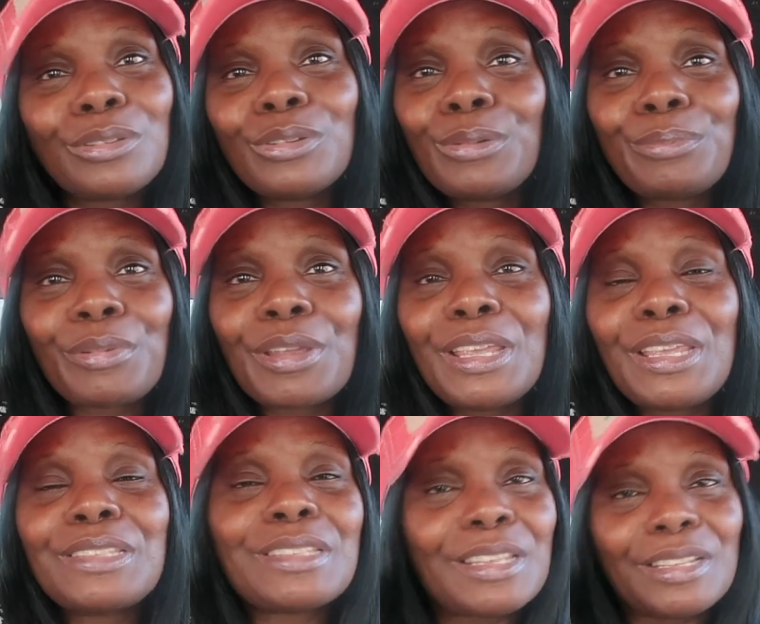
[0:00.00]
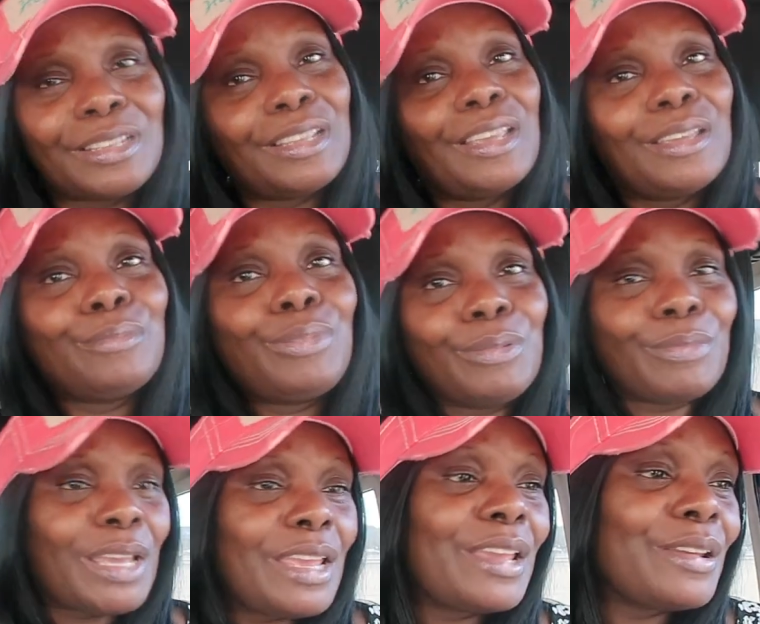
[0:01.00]
little braids and put
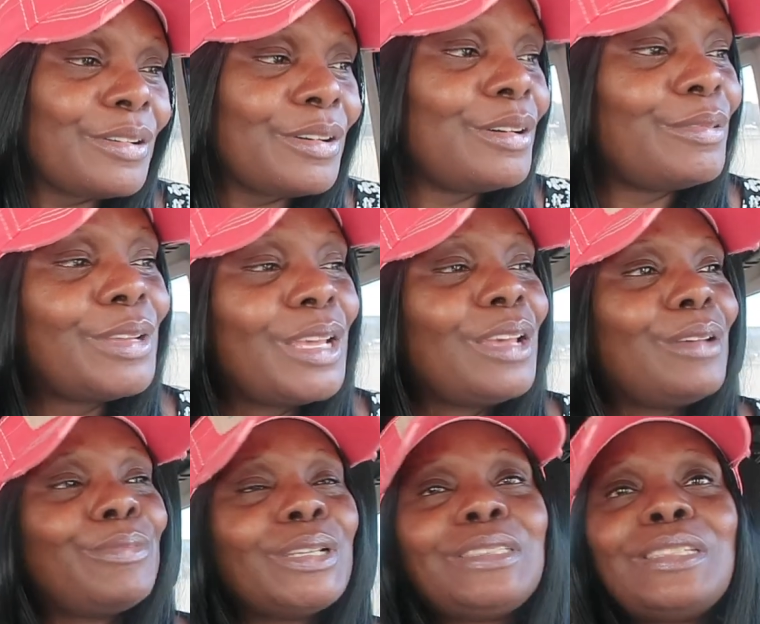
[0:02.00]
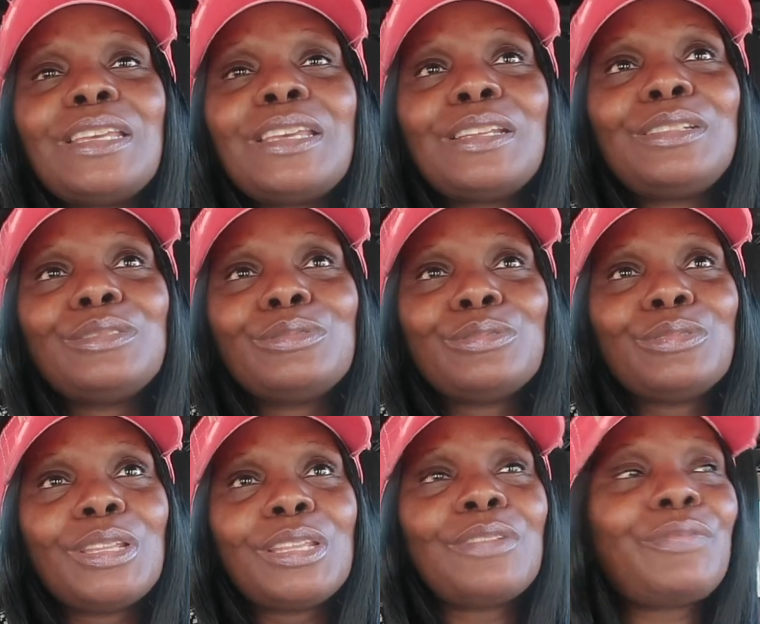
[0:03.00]
my hair up. But then
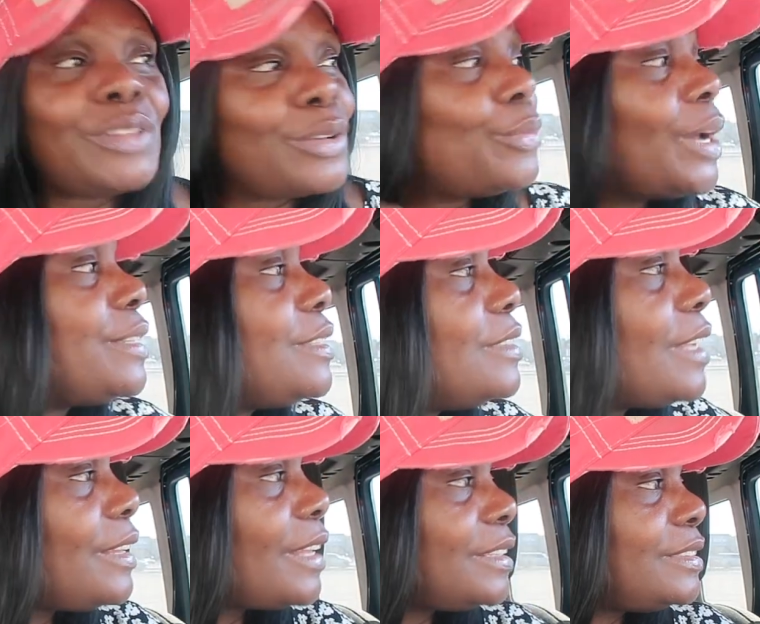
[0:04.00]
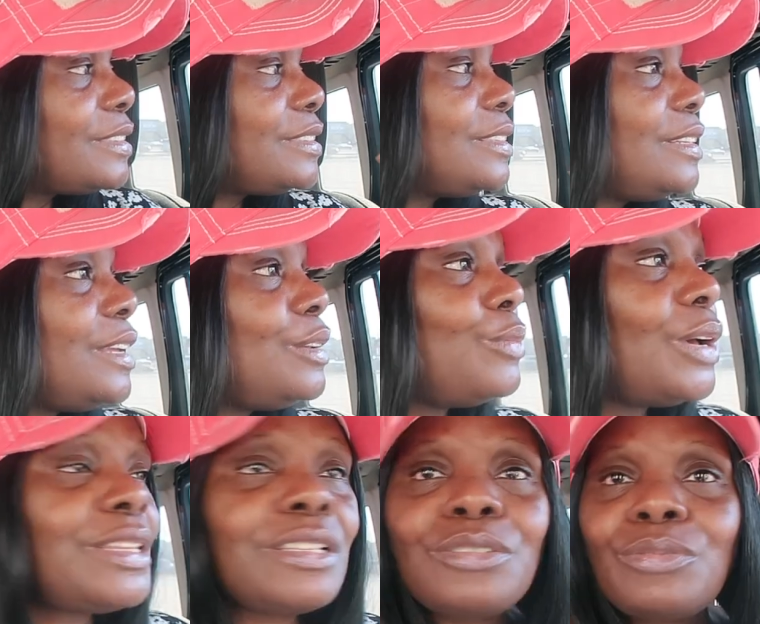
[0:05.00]
if the weather's not like this today, the
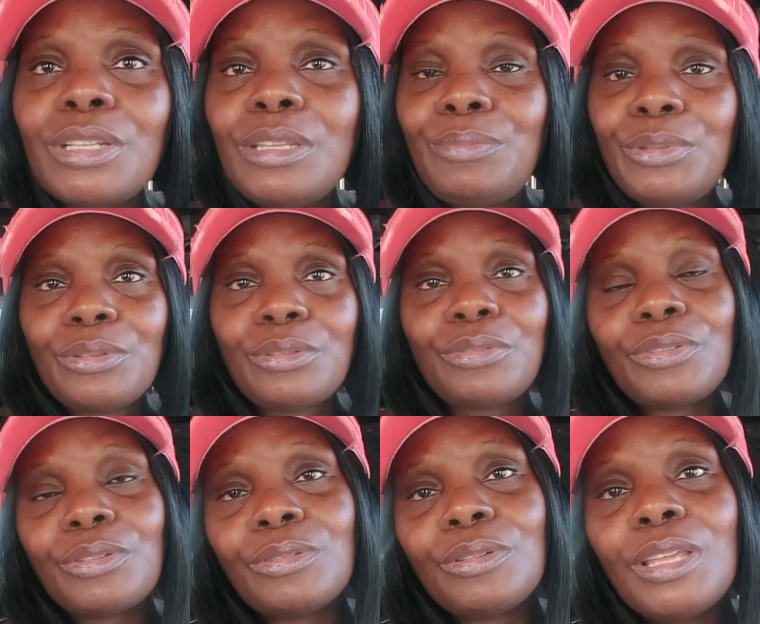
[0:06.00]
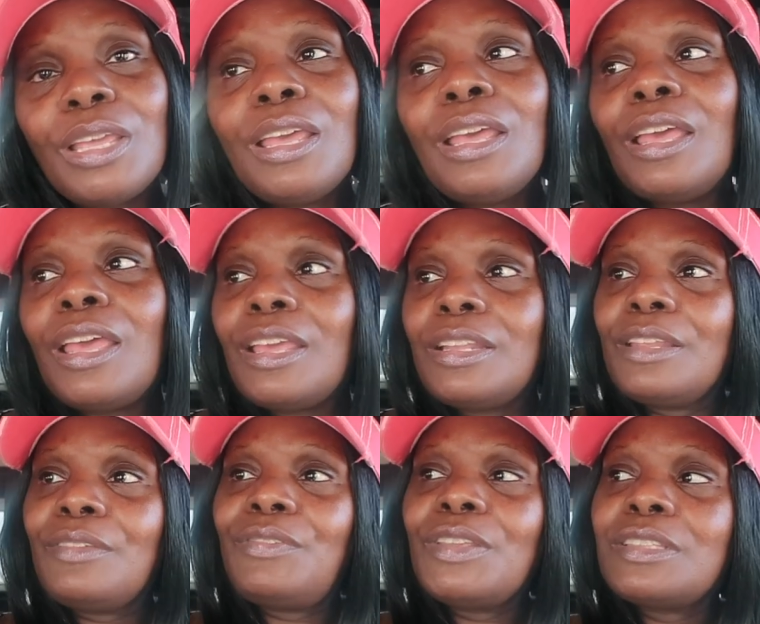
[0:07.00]
weather's really beautiful. And
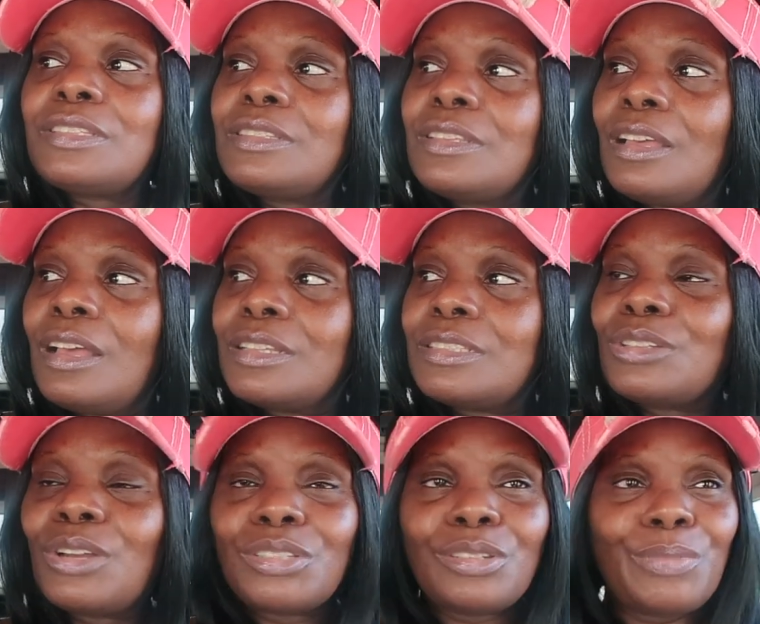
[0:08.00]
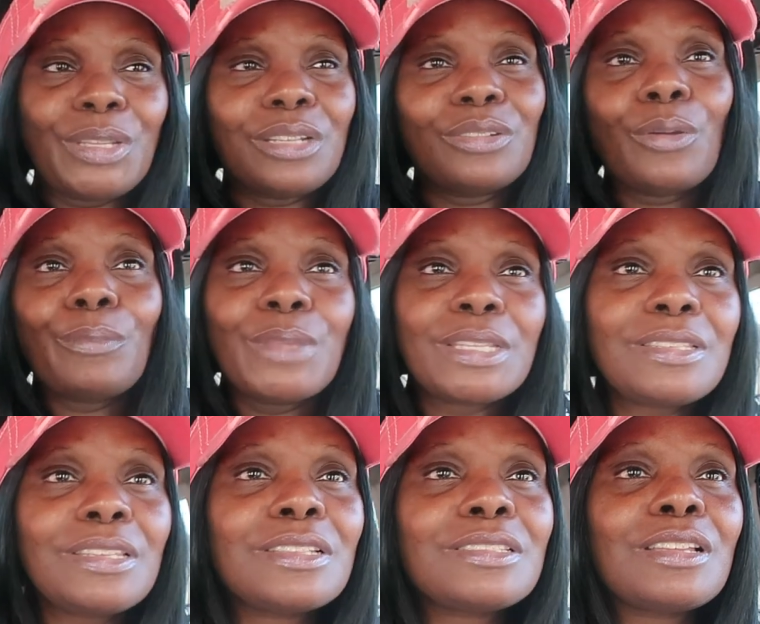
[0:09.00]
if it's uh, start to be a little
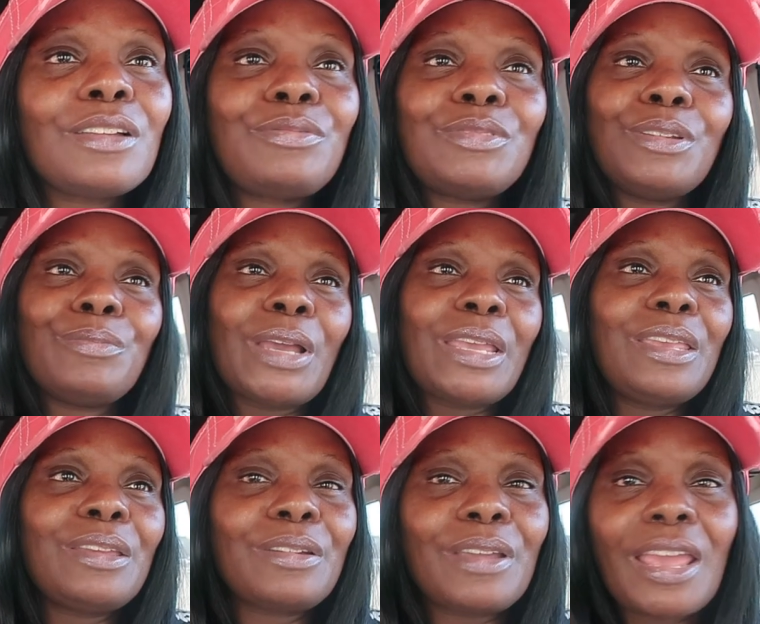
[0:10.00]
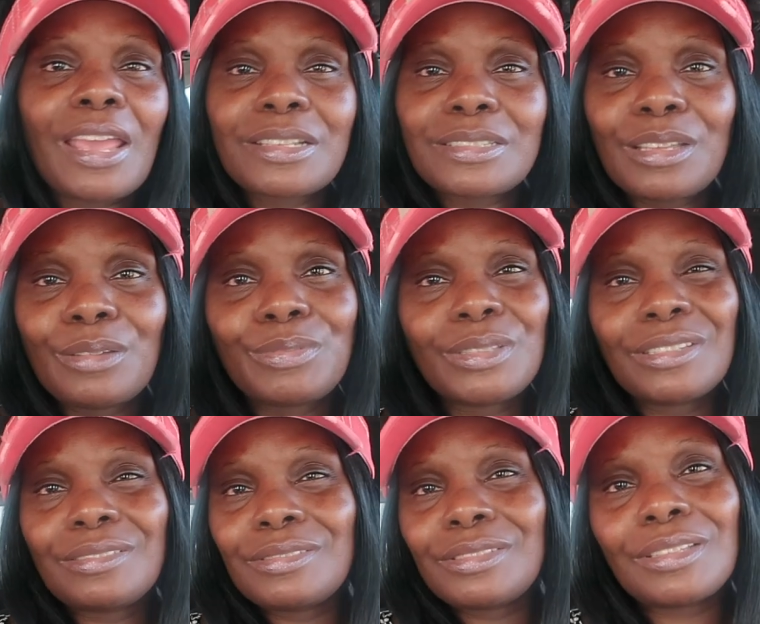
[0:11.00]
misty and stuff, then my hair acts up.
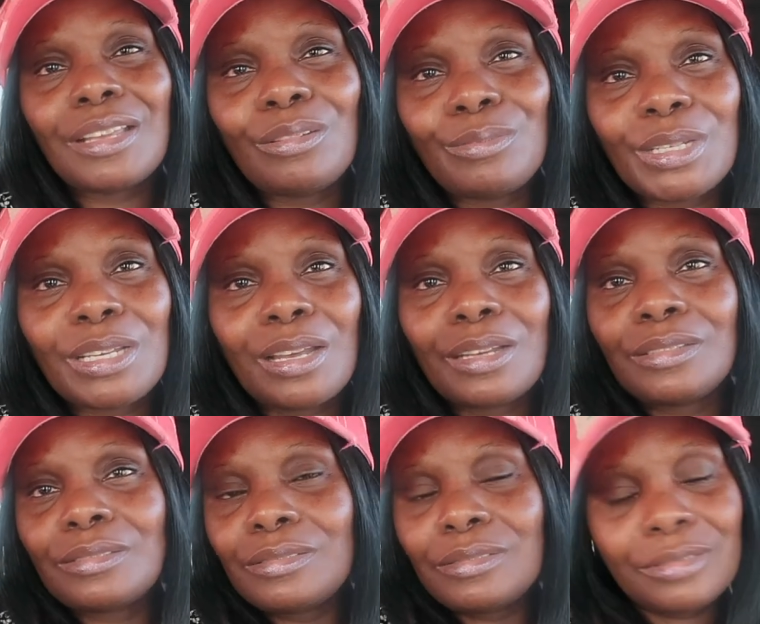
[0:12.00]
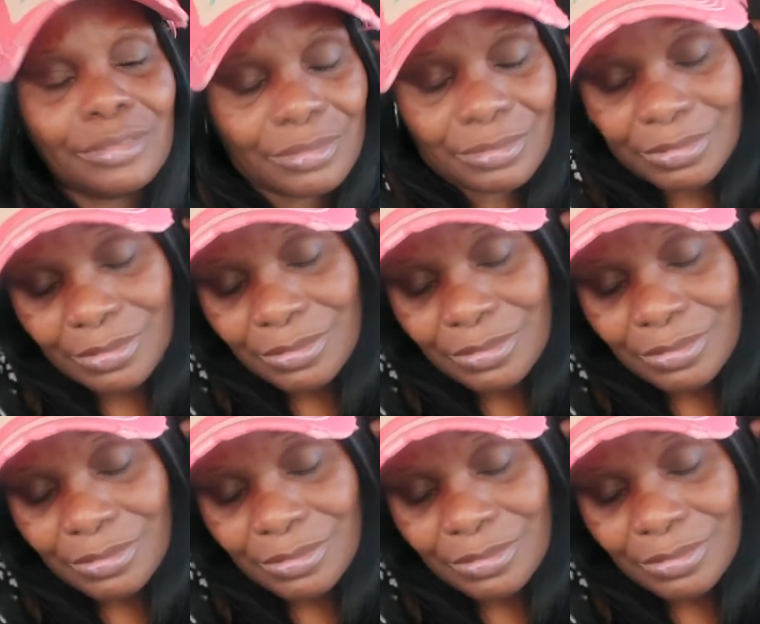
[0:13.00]
And I was like, oh my God, no.